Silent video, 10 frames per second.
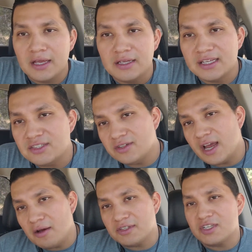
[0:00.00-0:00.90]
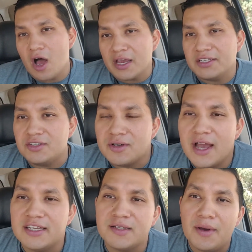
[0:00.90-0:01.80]
Yesterday, I was talking to you
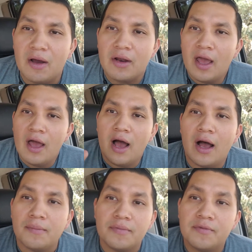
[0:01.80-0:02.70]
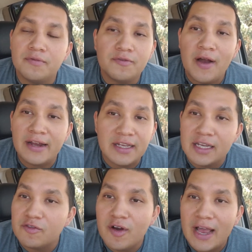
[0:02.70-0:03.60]
guys about finding
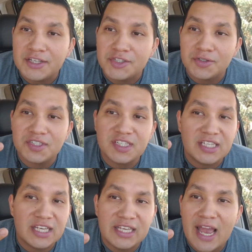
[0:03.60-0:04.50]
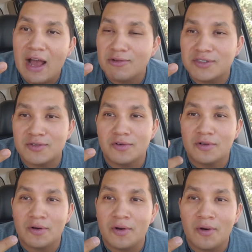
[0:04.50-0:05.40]
advisors, seeking counsel,
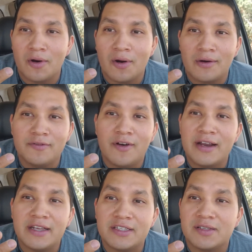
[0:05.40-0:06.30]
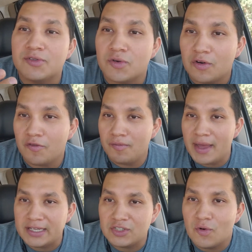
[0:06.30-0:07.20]
or finding some sort of
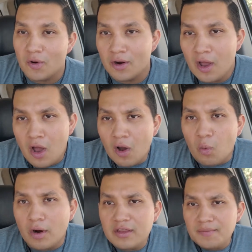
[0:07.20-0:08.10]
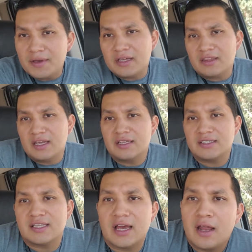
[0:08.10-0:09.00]
mentor. One of the big
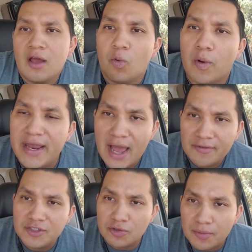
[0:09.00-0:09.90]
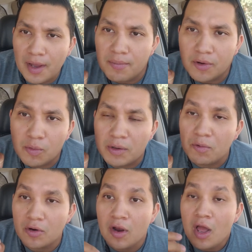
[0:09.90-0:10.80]
things that we have to remember when
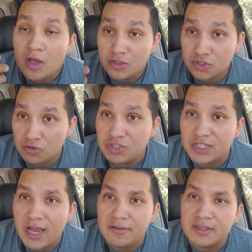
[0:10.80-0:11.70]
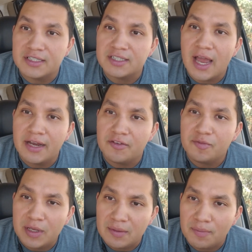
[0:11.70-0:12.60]
we're searching out these kind of
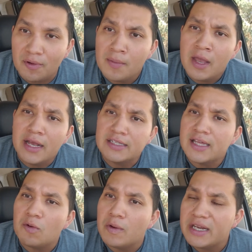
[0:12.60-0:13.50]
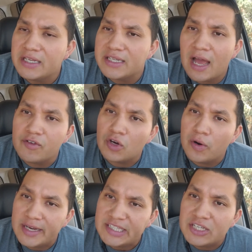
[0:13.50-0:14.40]
people is that we need to have a
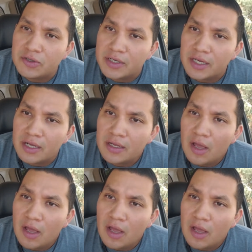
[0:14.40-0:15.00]
criteria.